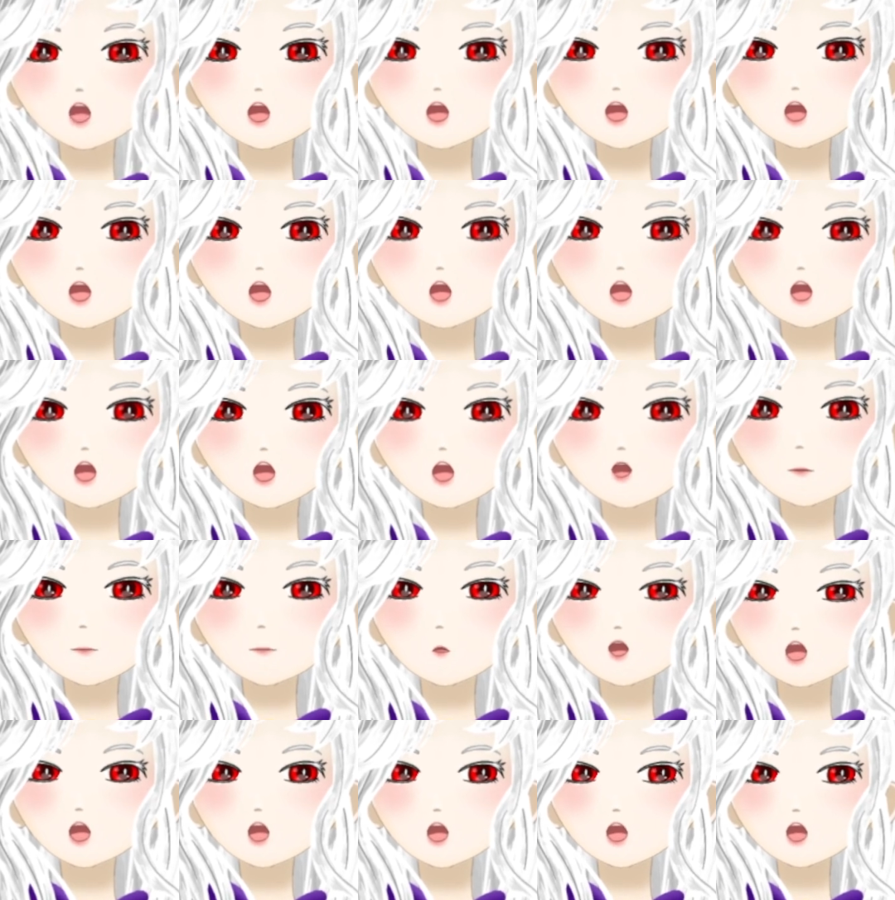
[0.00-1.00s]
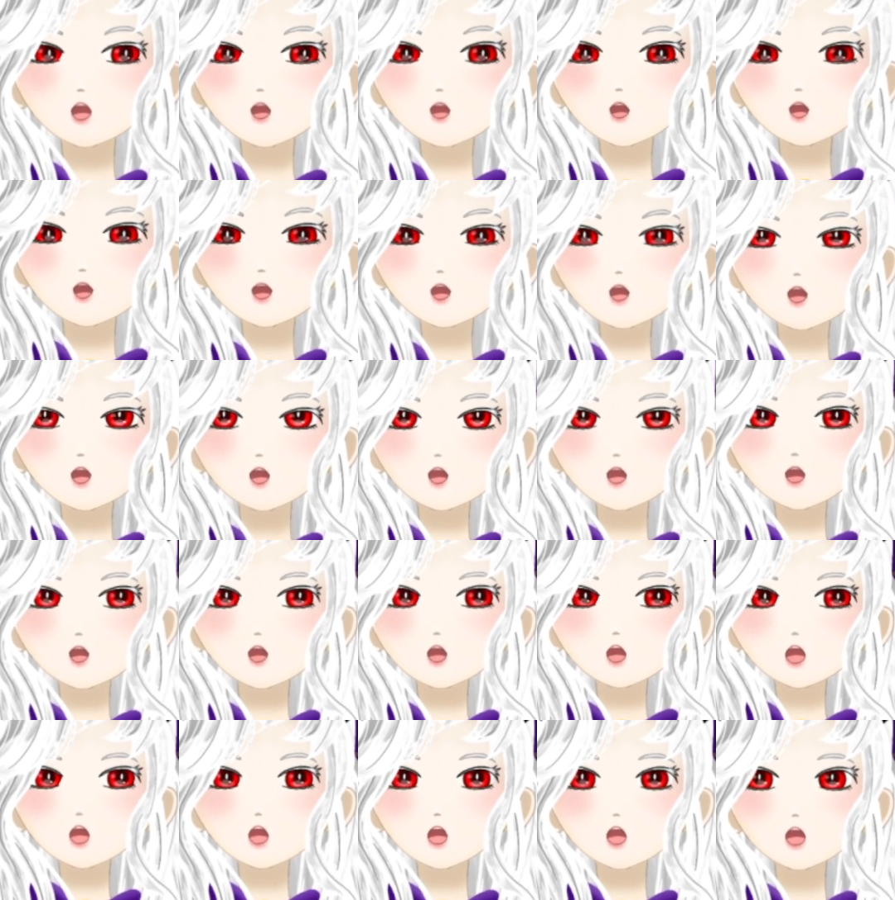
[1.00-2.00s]
They were
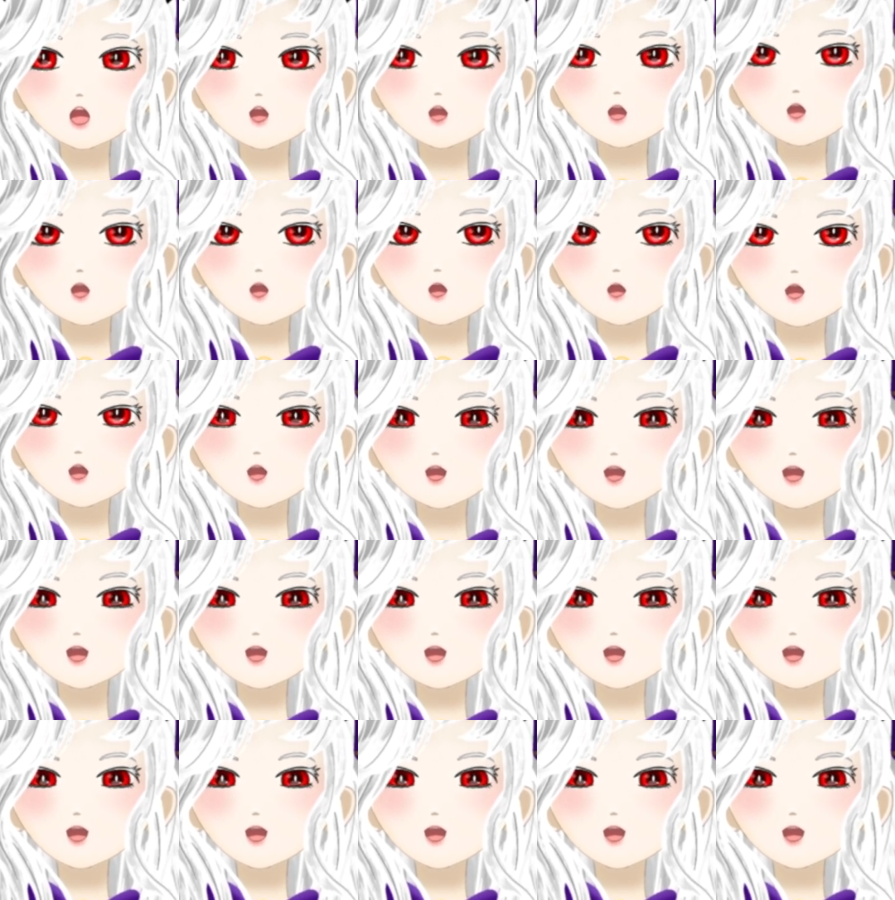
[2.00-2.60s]
not good.